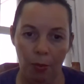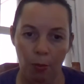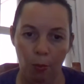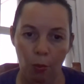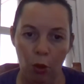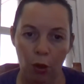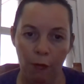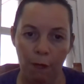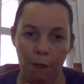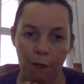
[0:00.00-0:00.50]

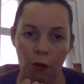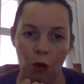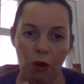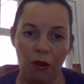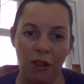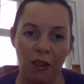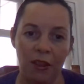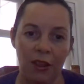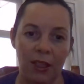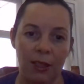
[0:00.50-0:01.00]
would have
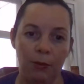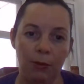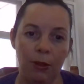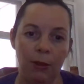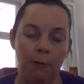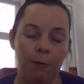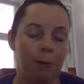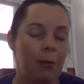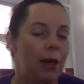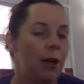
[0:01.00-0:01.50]
thought that this would
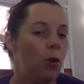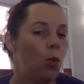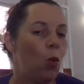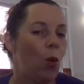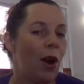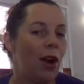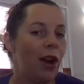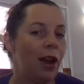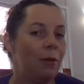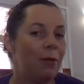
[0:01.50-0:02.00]
have been
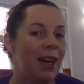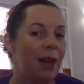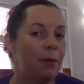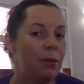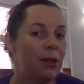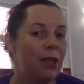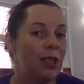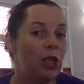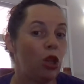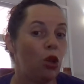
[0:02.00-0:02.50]
one I would
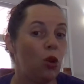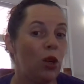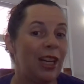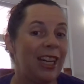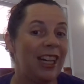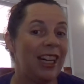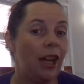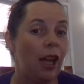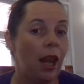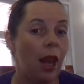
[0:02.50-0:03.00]

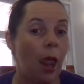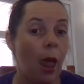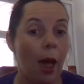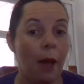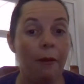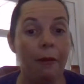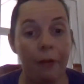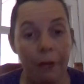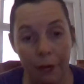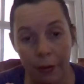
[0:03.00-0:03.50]
absolutely
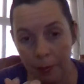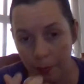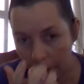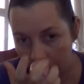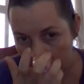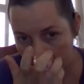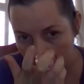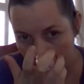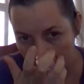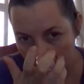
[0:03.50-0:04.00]
love,
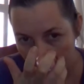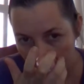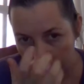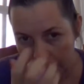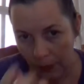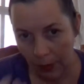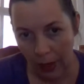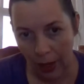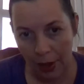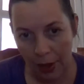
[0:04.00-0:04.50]

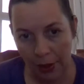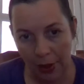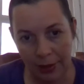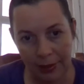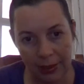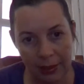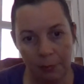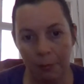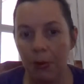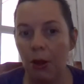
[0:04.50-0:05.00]
and I
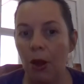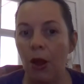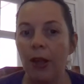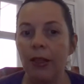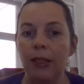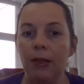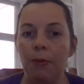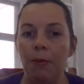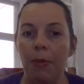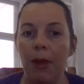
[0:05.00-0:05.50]
did buy
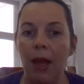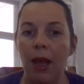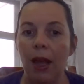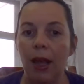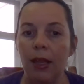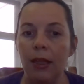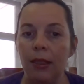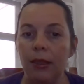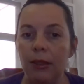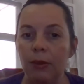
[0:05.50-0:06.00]
some
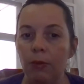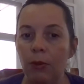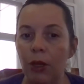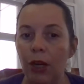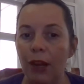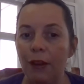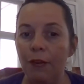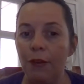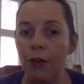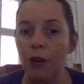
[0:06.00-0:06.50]
bars when
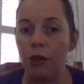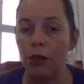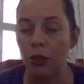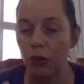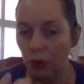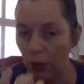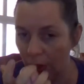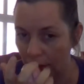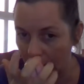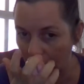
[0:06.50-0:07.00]
I first
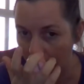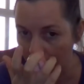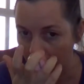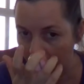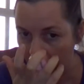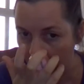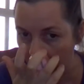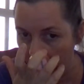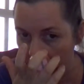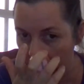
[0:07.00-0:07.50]
joined up,
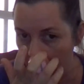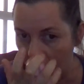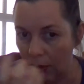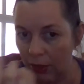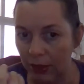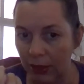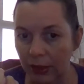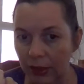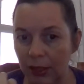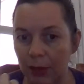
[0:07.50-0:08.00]

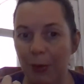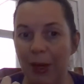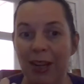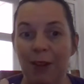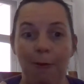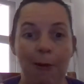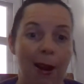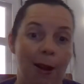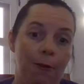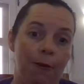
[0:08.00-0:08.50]
because this has been
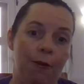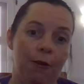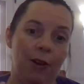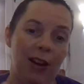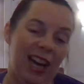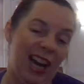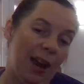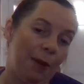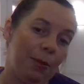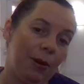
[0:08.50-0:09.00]
around for a
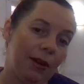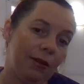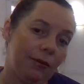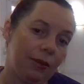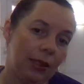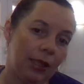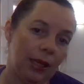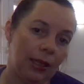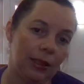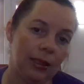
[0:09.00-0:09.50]
couple of
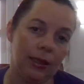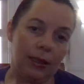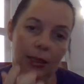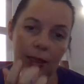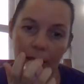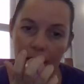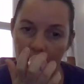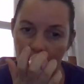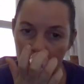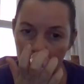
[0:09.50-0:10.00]
seasons
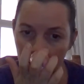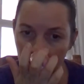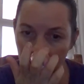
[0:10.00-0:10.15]
now.